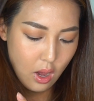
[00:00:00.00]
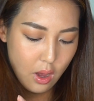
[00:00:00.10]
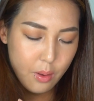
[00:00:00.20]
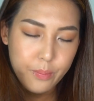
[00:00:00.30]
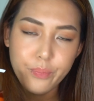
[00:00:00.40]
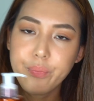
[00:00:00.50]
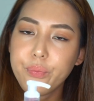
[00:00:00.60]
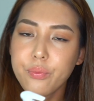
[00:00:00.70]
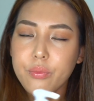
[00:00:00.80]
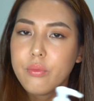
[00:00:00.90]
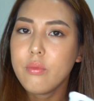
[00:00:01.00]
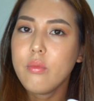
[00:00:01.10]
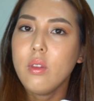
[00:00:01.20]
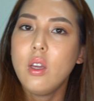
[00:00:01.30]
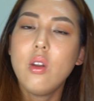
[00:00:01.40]

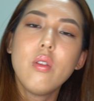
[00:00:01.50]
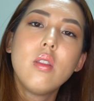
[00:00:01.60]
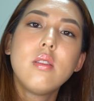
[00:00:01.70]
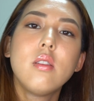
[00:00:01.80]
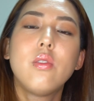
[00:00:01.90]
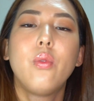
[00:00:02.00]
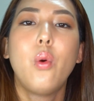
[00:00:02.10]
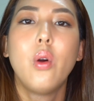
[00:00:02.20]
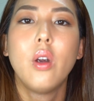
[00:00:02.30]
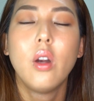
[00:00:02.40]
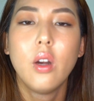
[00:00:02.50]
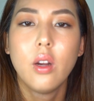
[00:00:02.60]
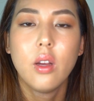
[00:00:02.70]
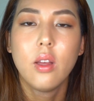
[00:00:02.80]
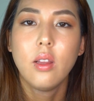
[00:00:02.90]
you know, this is for
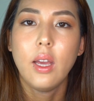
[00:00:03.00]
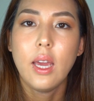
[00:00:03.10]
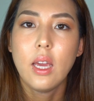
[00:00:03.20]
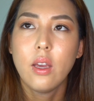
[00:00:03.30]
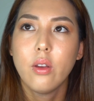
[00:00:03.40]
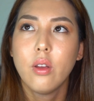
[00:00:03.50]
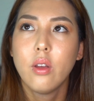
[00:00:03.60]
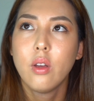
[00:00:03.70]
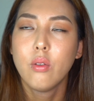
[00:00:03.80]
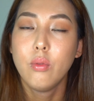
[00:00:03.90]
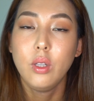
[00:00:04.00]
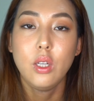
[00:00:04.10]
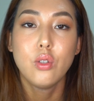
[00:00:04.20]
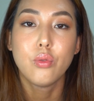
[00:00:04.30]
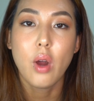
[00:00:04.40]
like
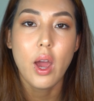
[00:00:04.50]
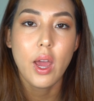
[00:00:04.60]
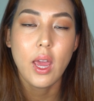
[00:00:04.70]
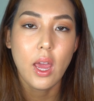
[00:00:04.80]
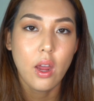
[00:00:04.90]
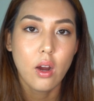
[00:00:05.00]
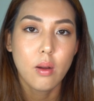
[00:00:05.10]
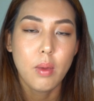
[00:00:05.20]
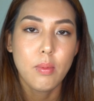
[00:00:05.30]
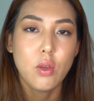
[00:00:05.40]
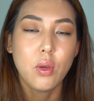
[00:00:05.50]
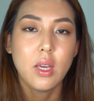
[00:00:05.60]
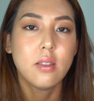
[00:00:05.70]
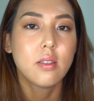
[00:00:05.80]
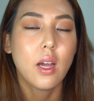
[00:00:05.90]
really dry hair. Maybe you
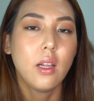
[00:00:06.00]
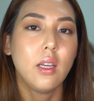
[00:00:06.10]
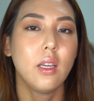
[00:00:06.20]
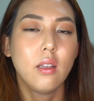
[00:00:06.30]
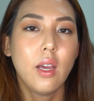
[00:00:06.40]
heat style it